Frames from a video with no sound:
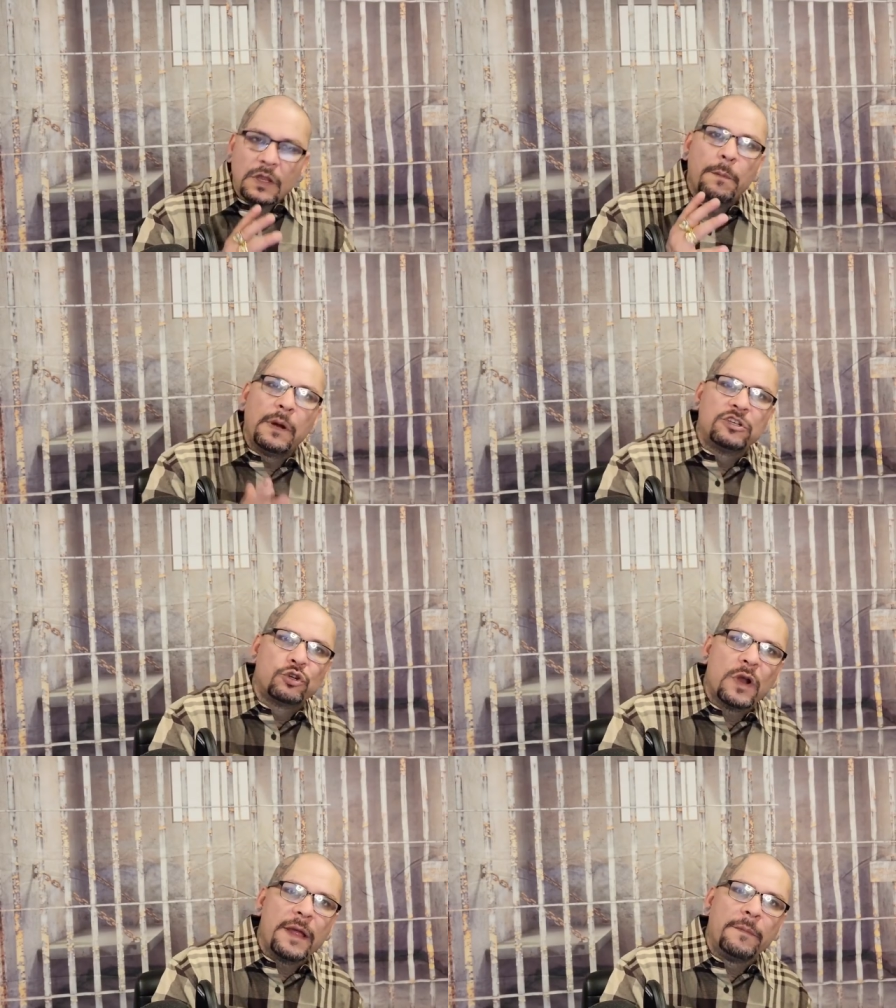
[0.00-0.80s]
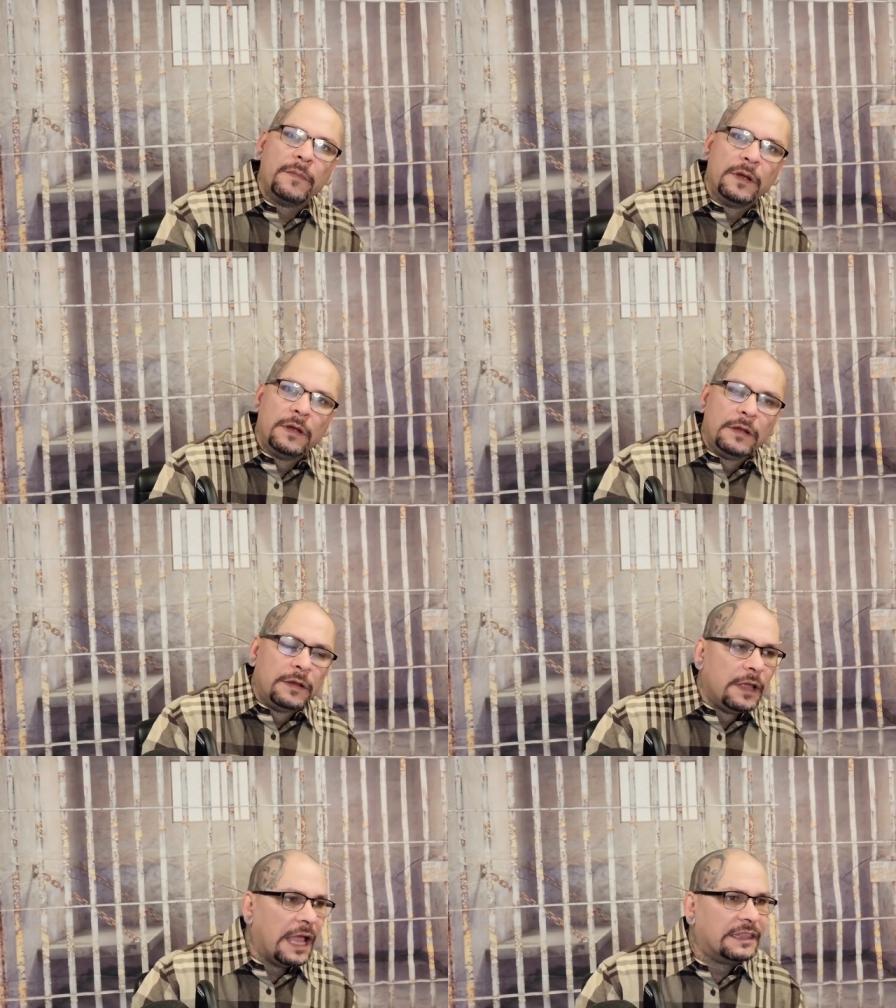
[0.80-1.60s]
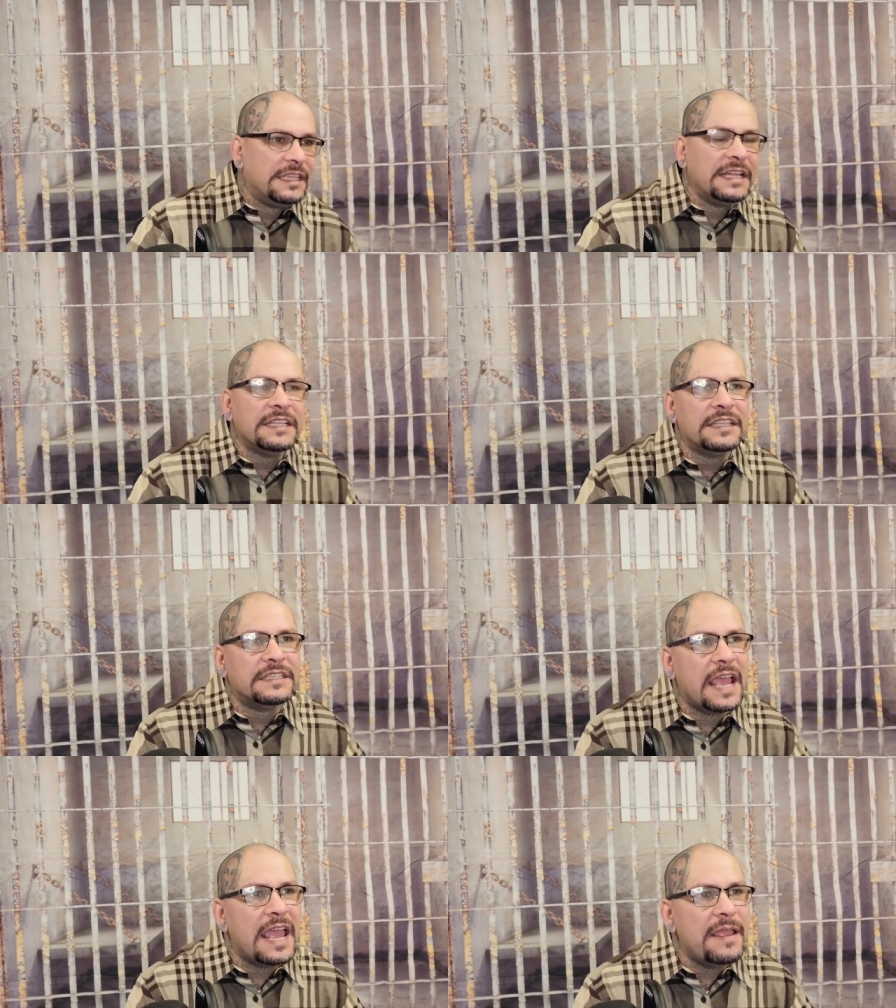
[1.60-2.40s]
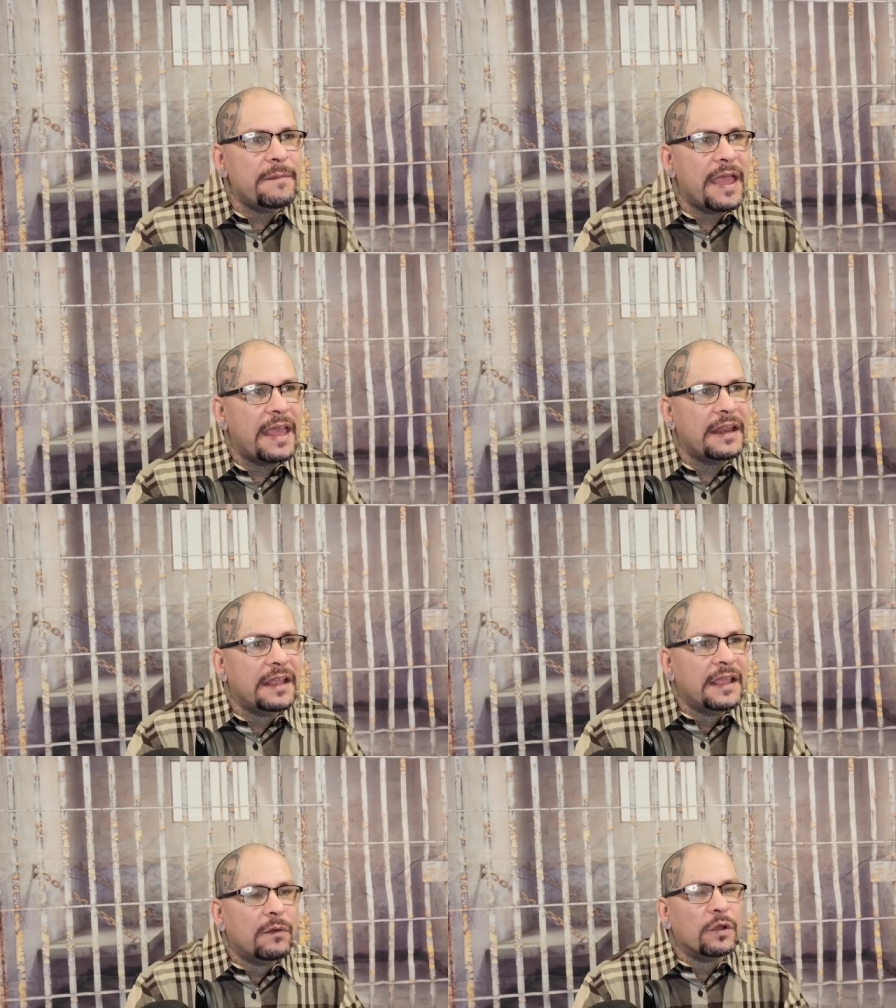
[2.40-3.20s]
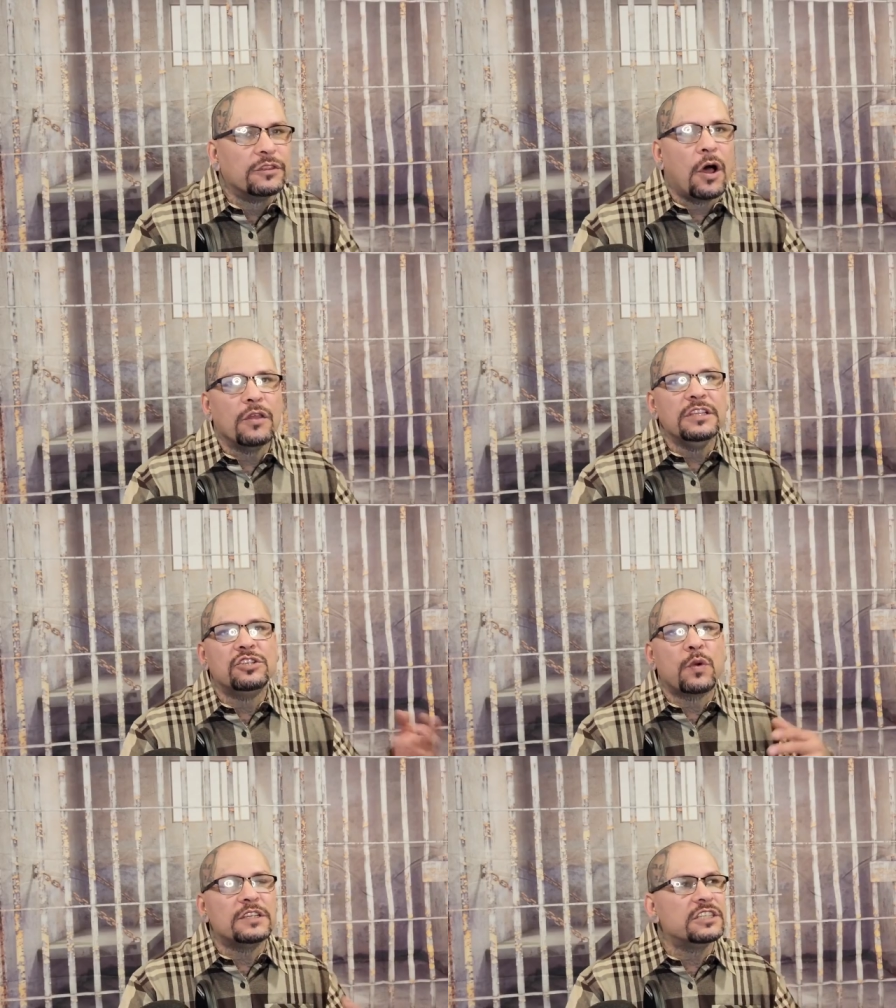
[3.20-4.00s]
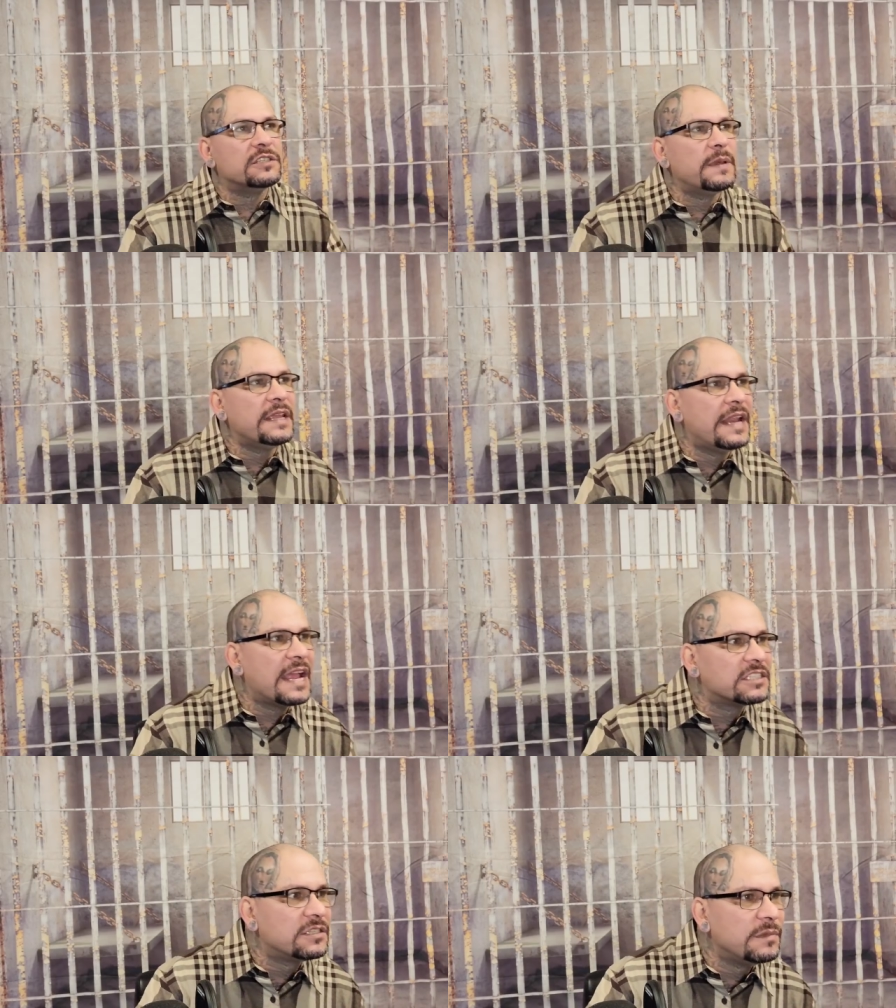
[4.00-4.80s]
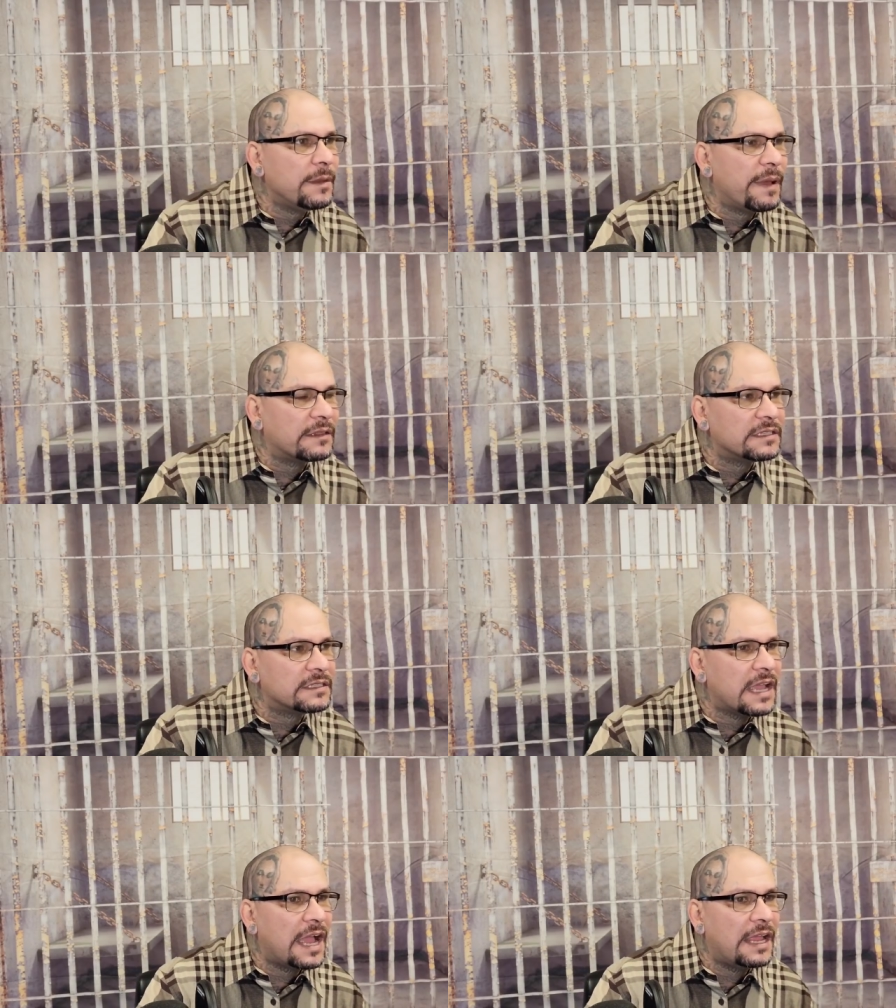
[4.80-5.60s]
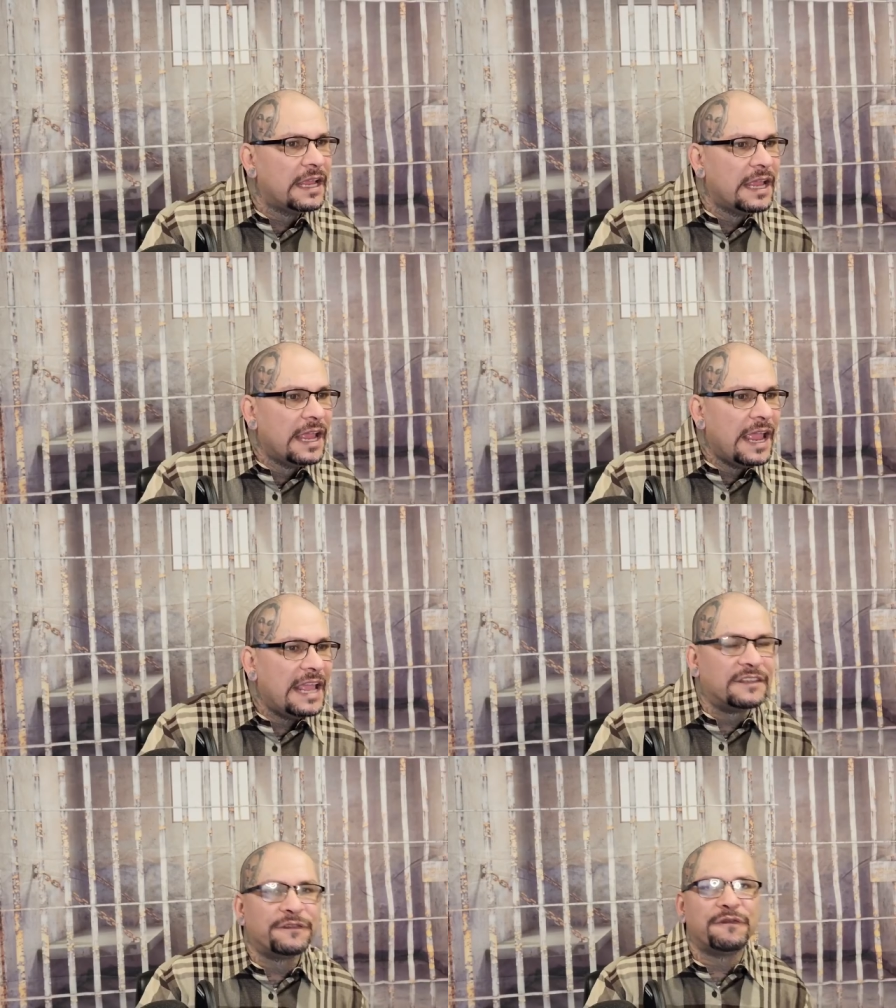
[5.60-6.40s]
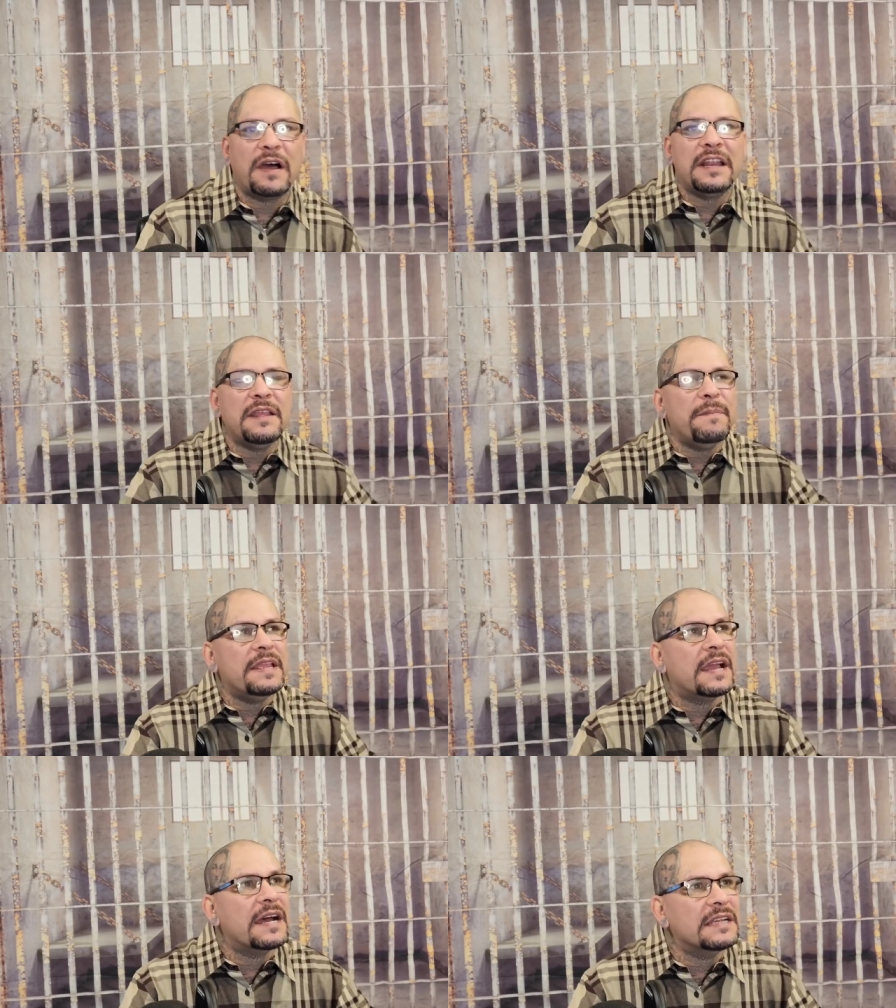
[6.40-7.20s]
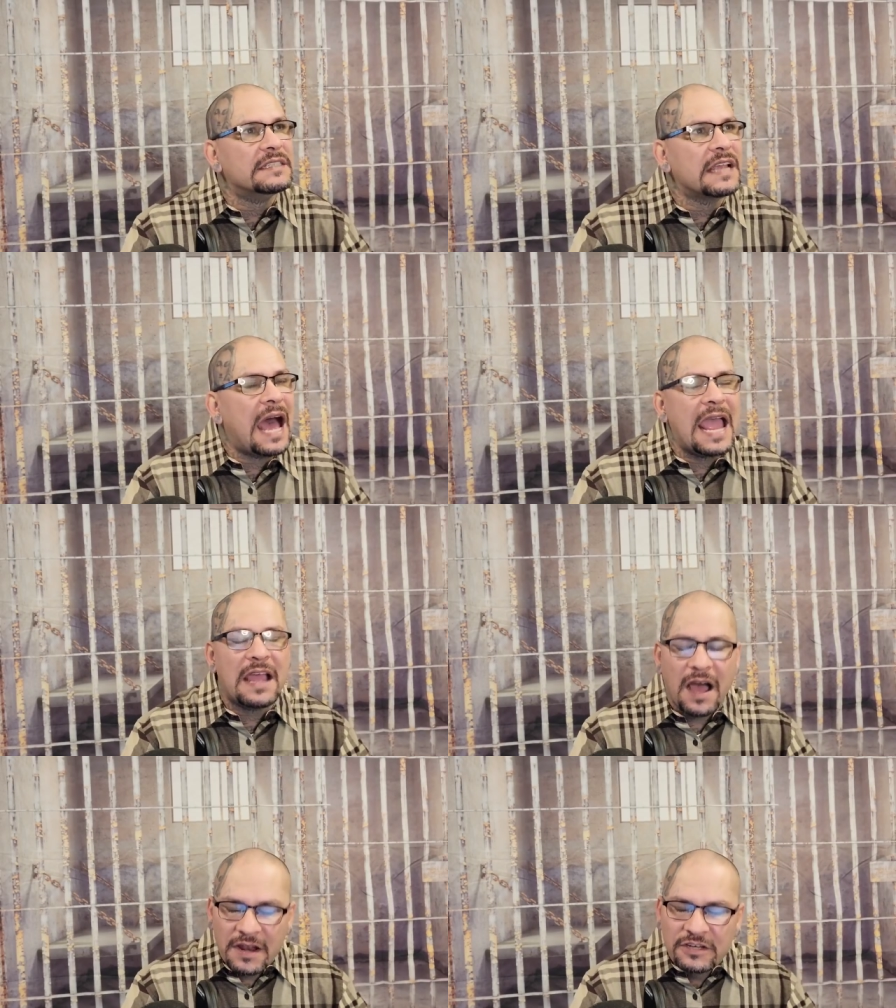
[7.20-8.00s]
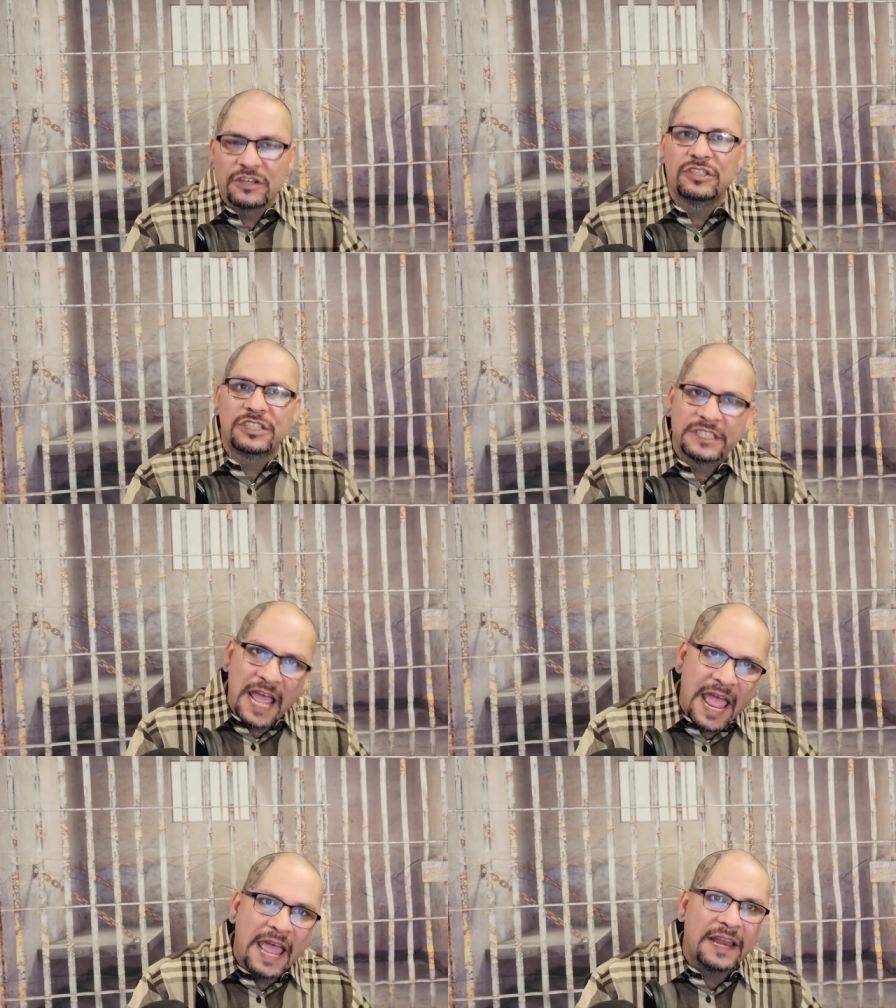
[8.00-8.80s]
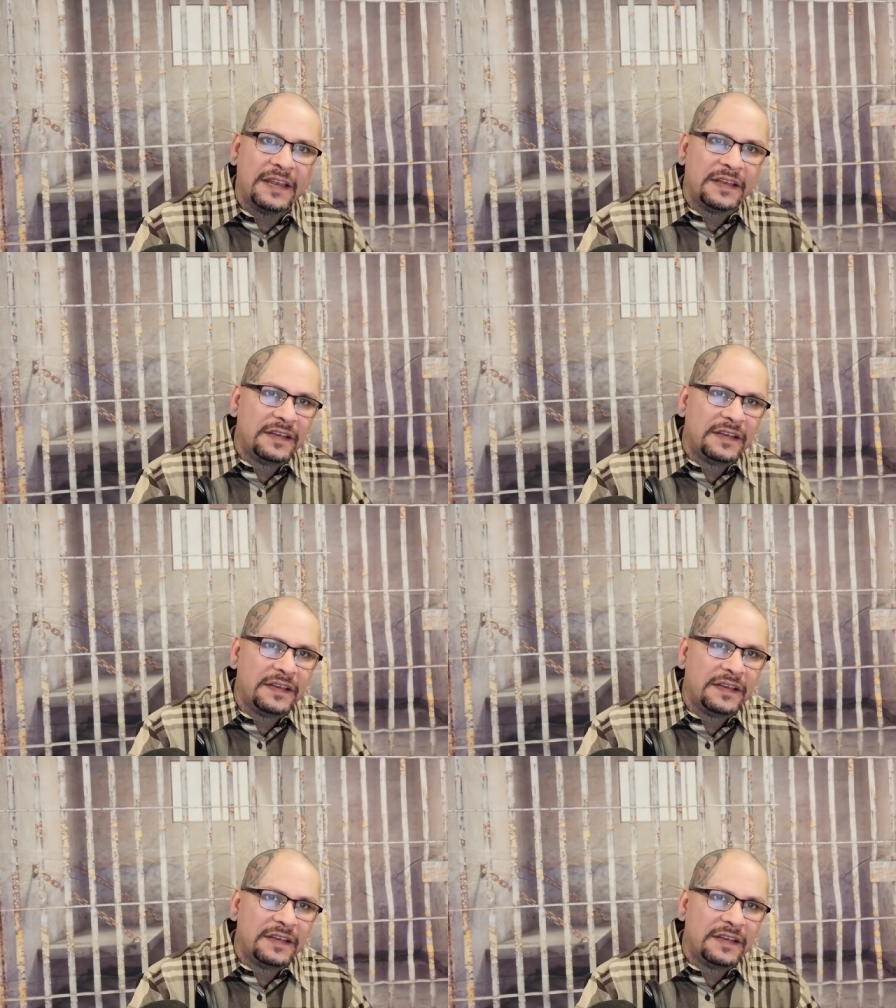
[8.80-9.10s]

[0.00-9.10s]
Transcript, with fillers: But Trip, at the end of the day, man, with all these questions being asked to me about this guy, it's funny because I understand.